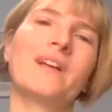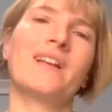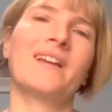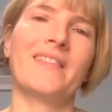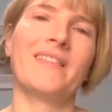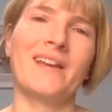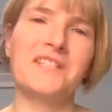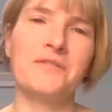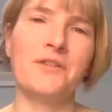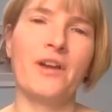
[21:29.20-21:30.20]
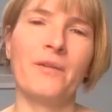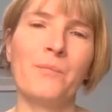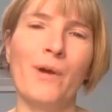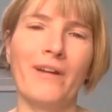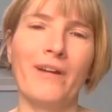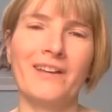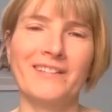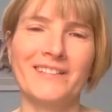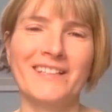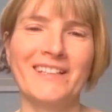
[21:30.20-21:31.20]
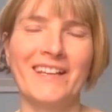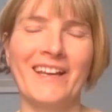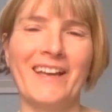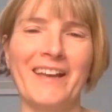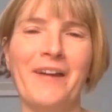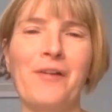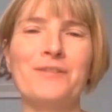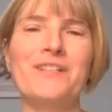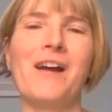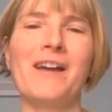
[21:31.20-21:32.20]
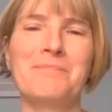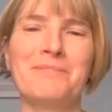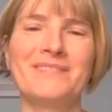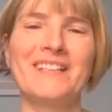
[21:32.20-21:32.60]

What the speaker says: I like that. Do your homework on time.